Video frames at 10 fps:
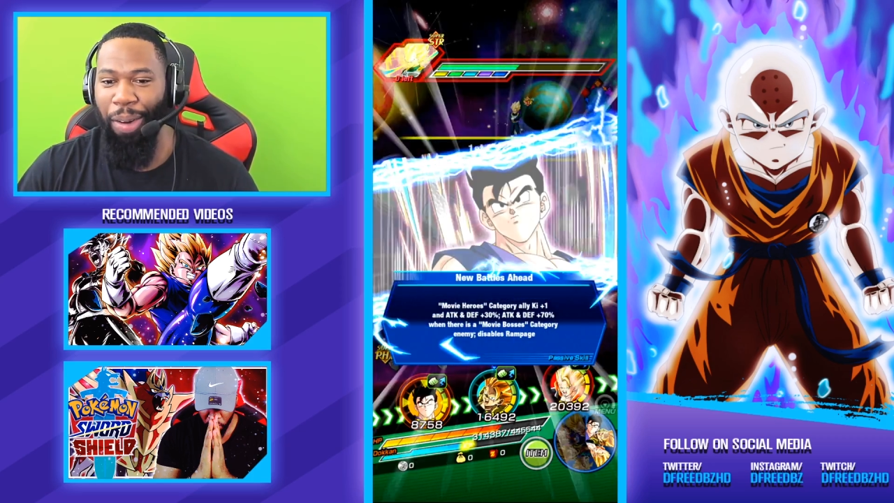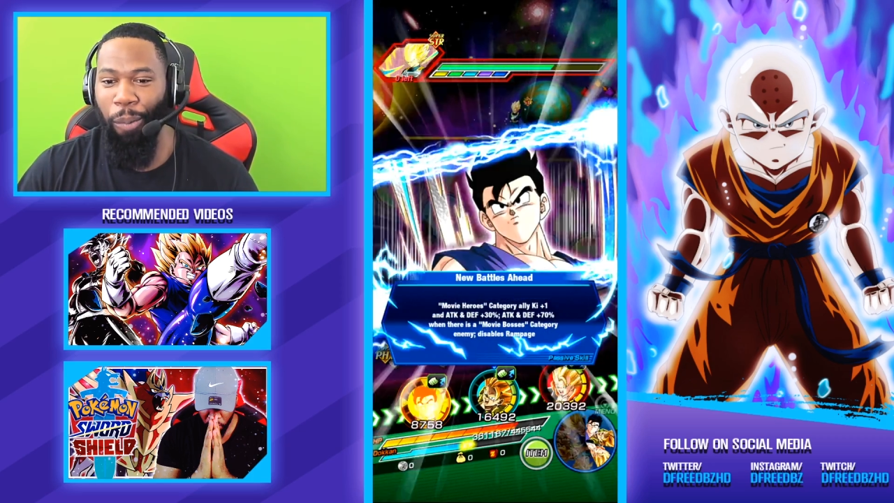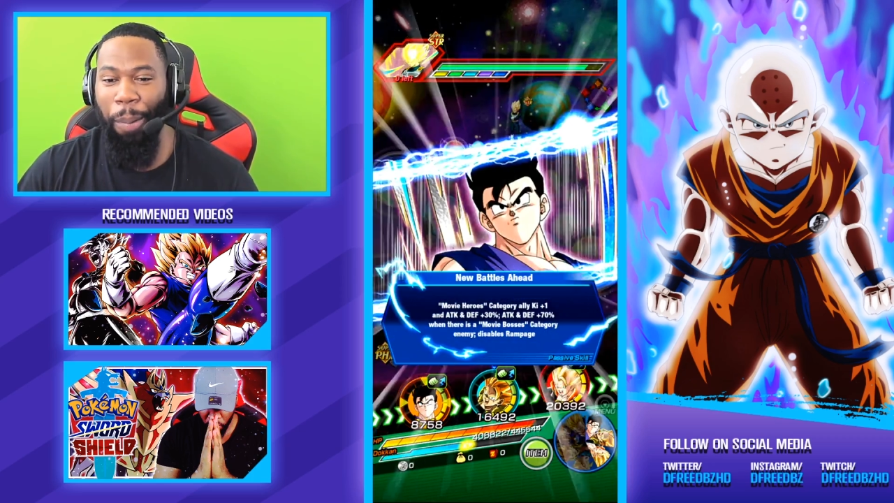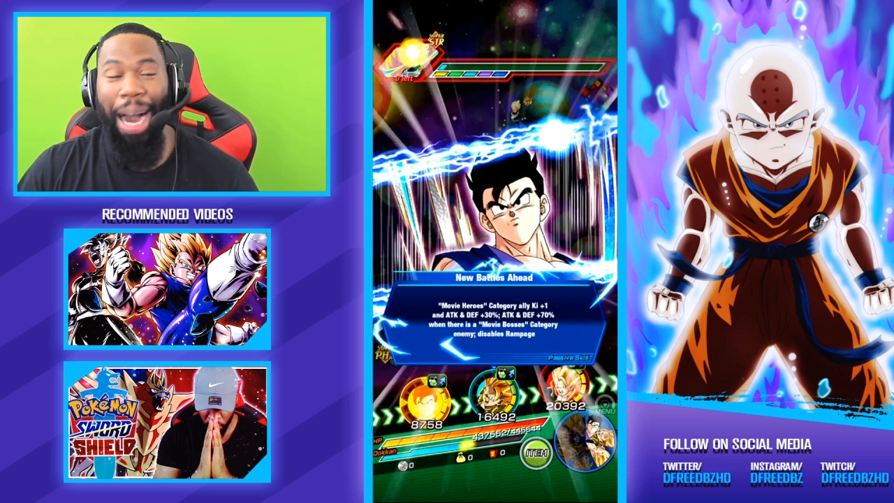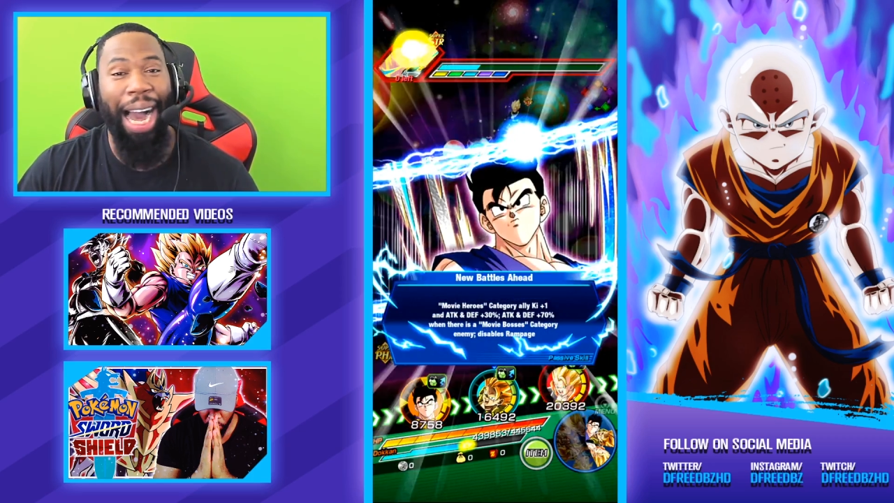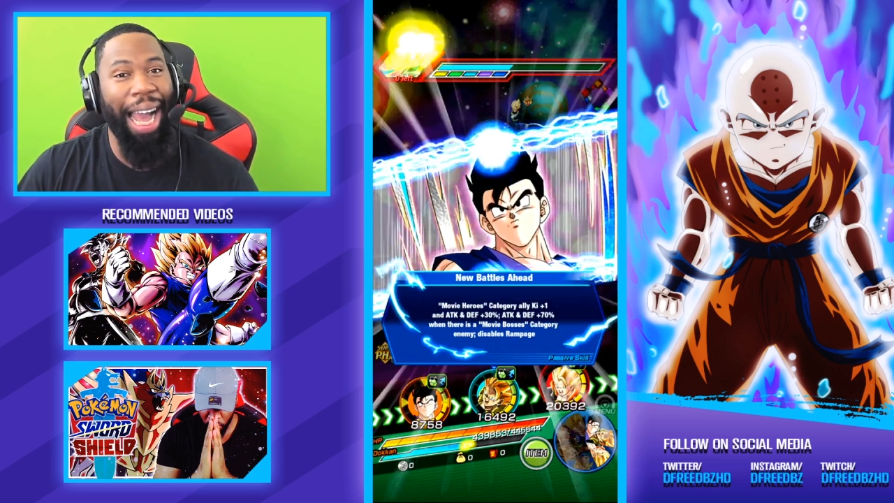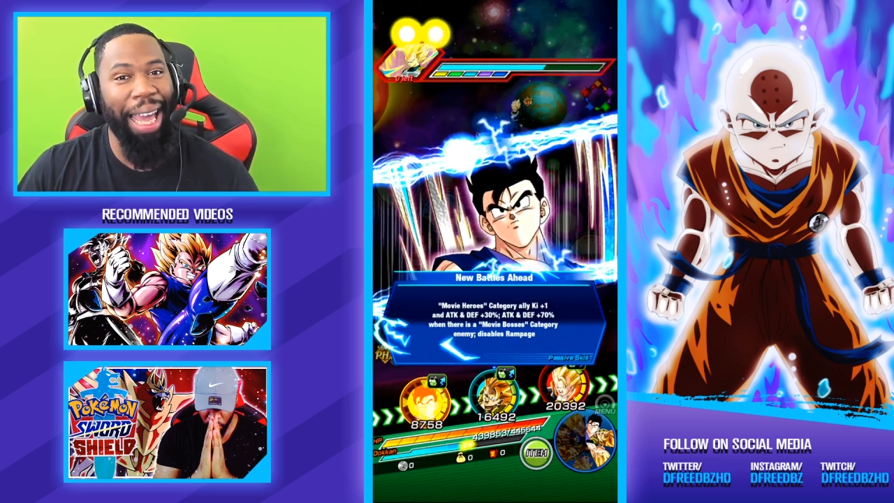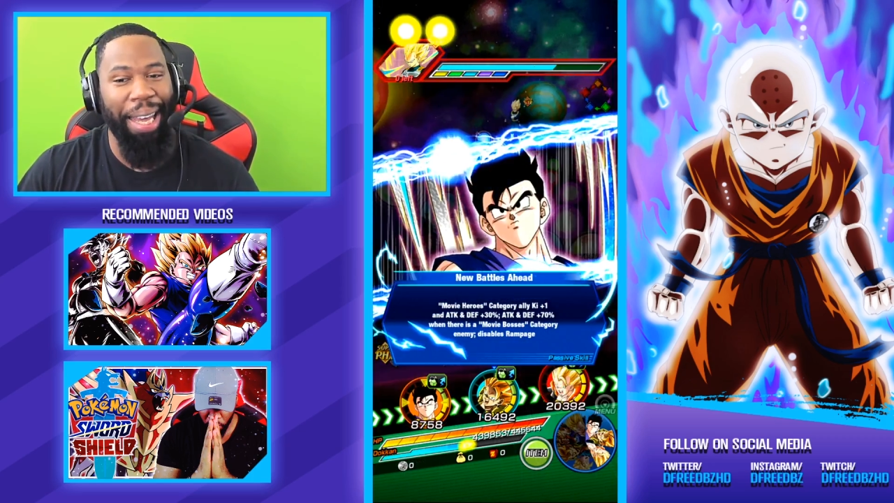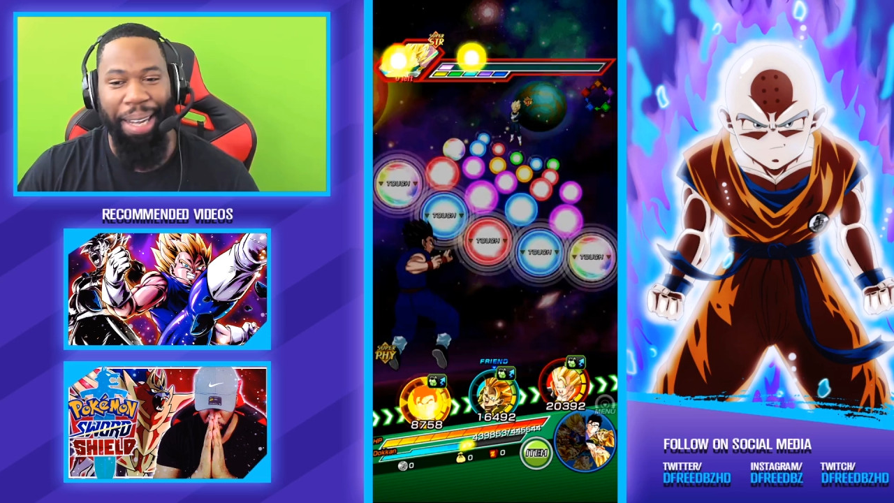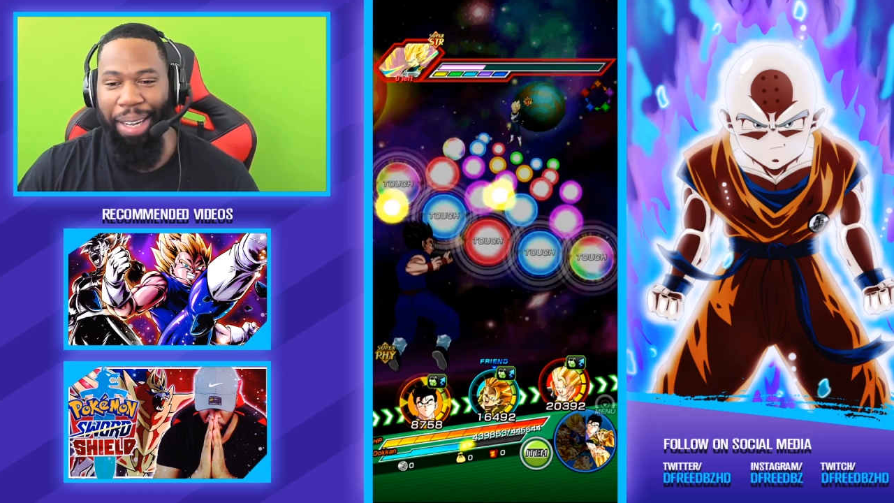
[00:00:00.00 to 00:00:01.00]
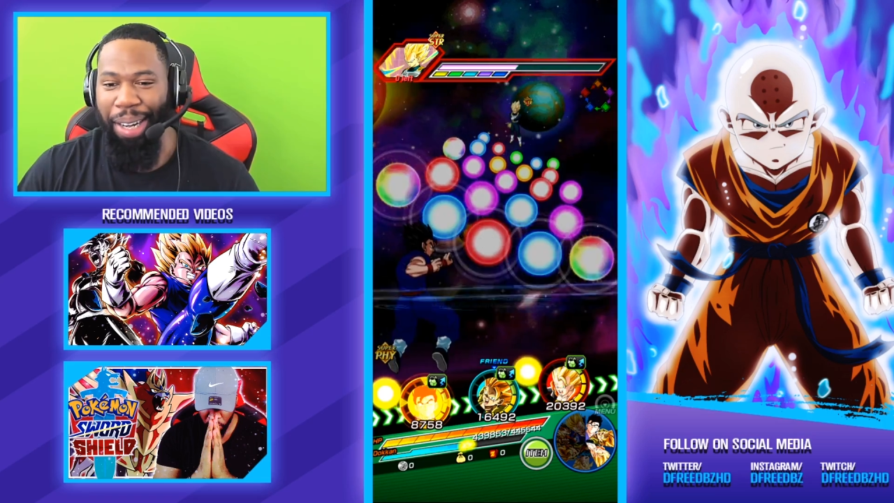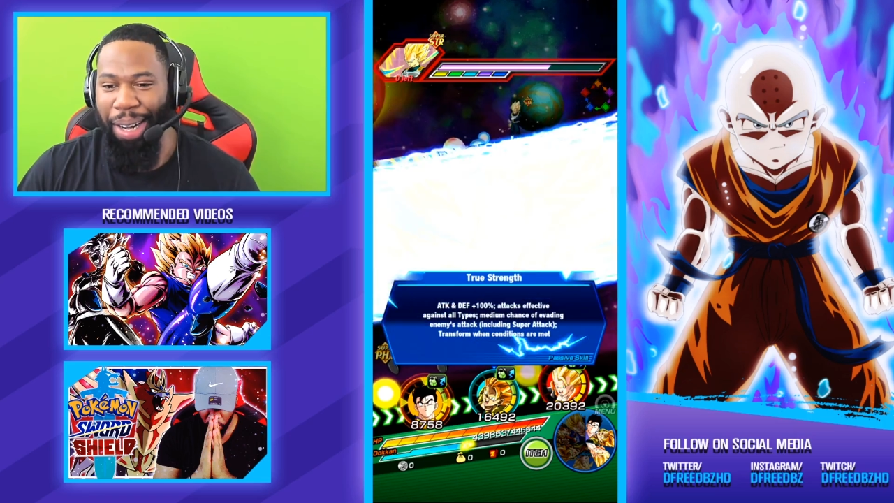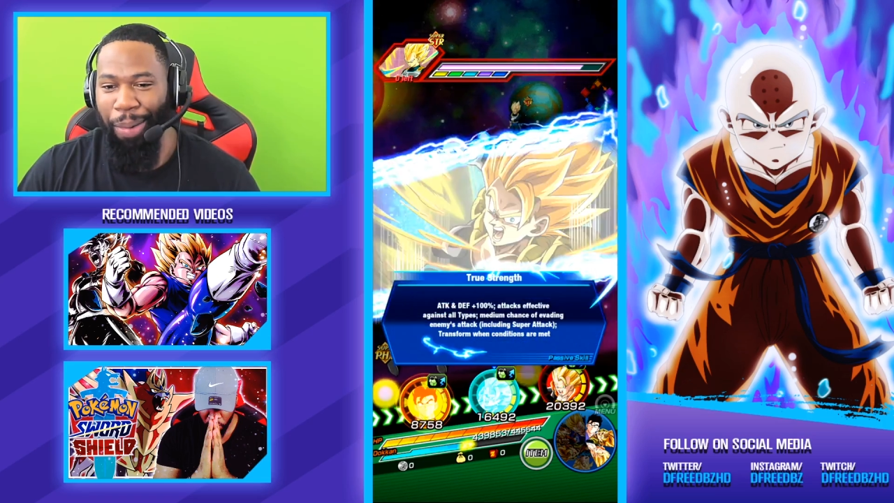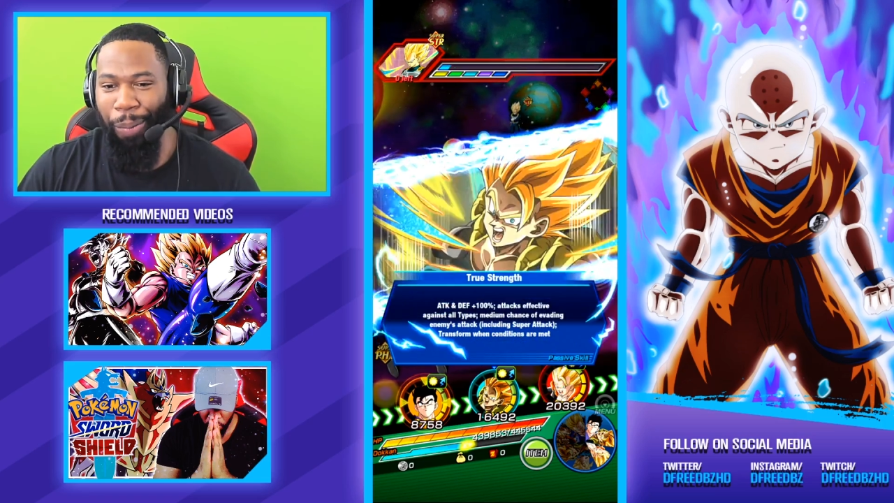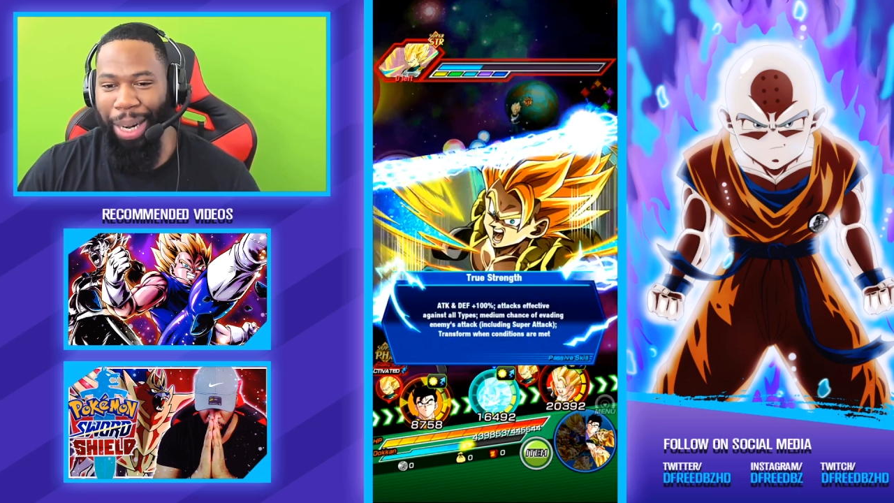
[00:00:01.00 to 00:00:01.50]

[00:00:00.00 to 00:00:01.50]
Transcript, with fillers: Why? What